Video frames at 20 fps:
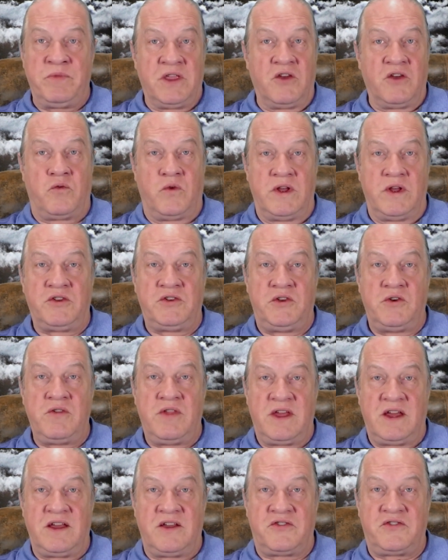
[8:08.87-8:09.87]
If we'll do
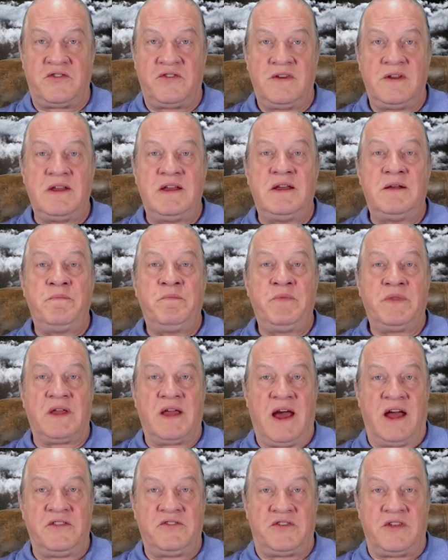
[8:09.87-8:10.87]
this,
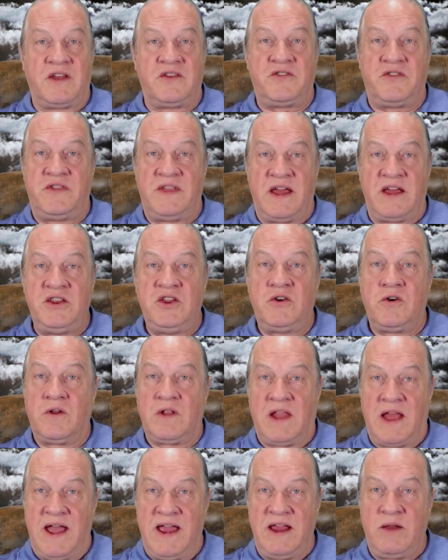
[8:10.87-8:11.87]
God says, then your
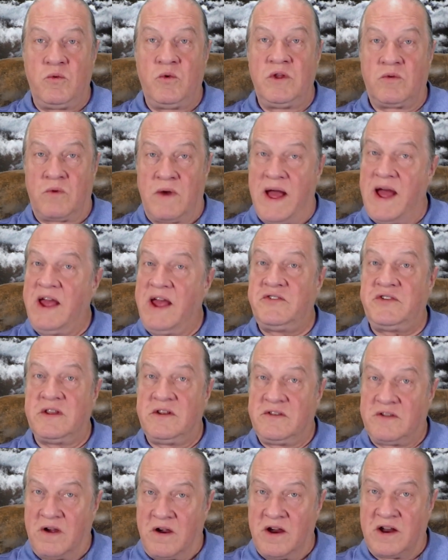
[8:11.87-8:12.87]
light will rise
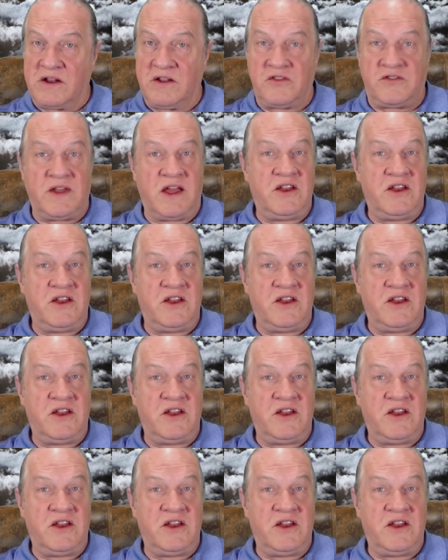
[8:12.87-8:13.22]
in darkness,